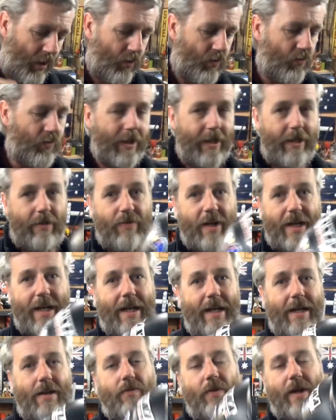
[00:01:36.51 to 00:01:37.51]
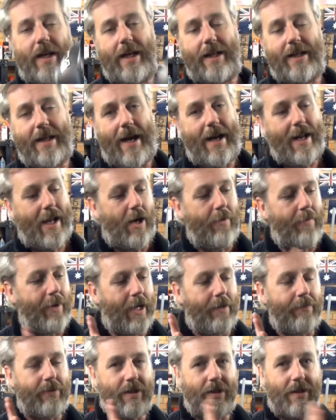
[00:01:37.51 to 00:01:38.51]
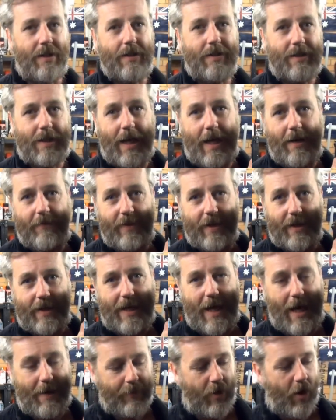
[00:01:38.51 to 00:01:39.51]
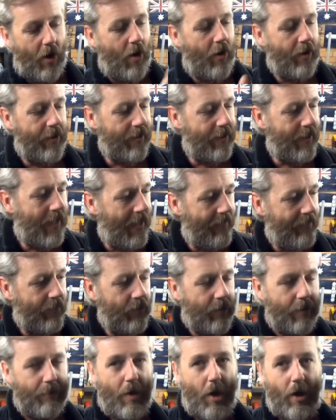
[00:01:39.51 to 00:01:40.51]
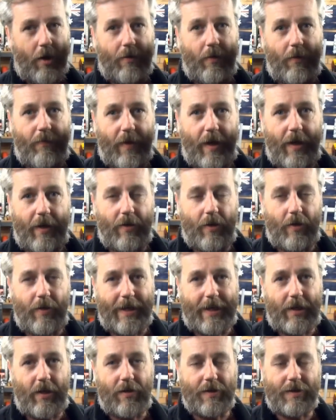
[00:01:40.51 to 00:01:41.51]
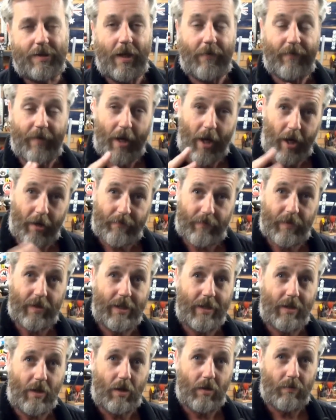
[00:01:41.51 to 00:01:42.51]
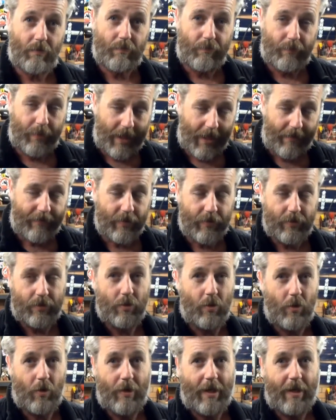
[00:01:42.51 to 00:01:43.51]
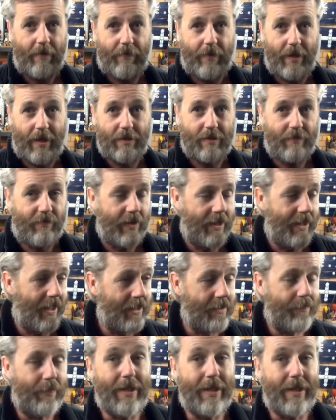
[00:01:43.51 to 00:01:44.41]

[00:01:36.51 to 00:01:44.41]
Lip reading: rigging that helmet up to have the camera on it and have all the microphone and all that kind of stuff, and hopefully I'll be able to do all that for those videos.